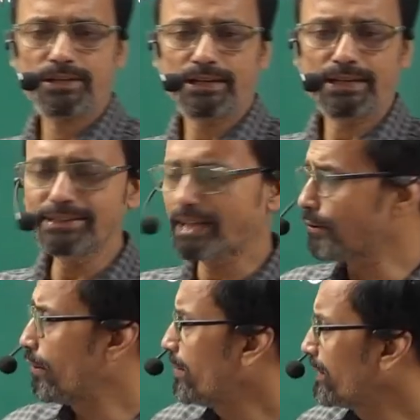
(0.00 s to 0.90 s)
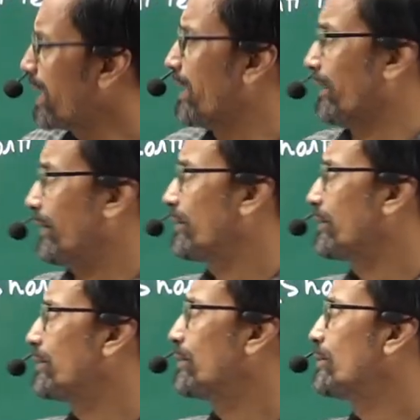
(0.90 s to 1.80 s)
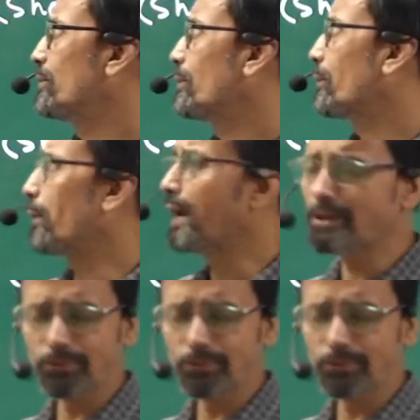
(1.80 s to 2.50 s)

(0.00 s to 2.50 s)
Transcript: in the long run, when